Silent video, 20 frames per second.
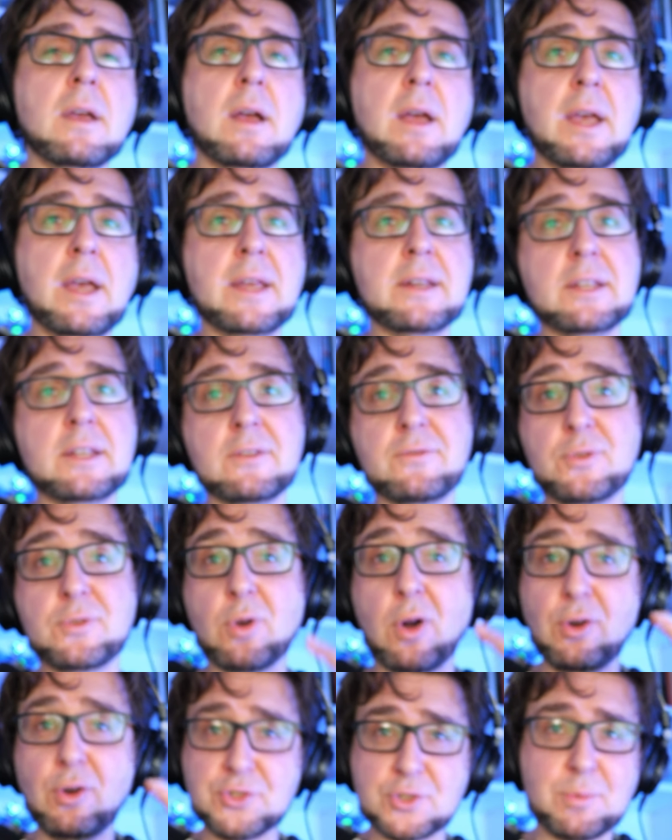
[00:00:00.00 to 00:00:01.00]
And if you
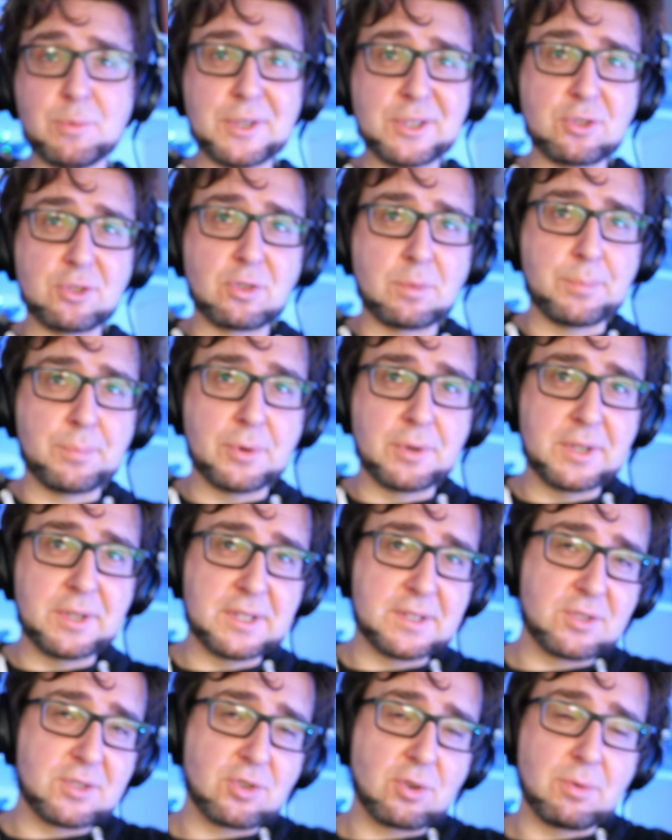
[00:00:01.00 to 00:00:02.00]
also want to support
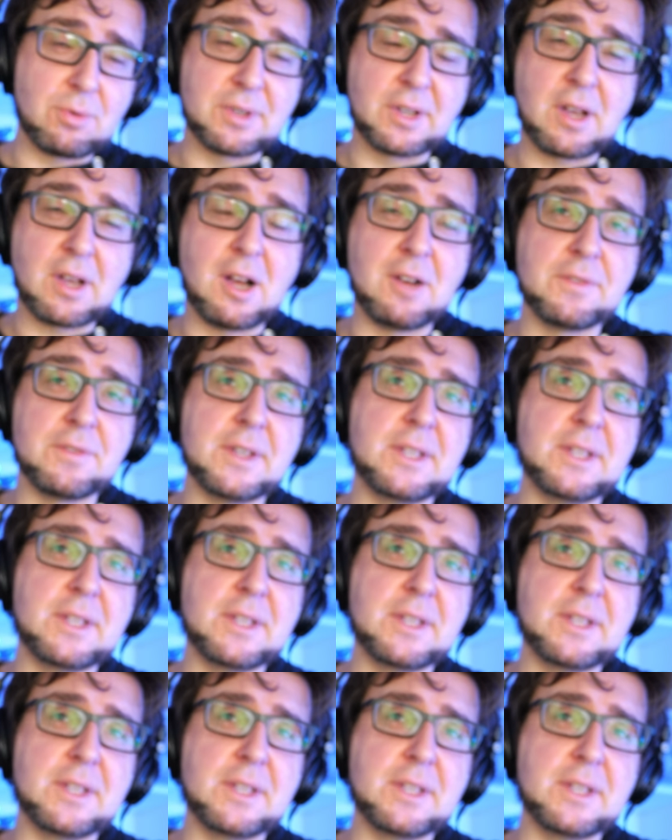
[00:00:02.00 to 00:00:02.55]
this show on Ko-fi,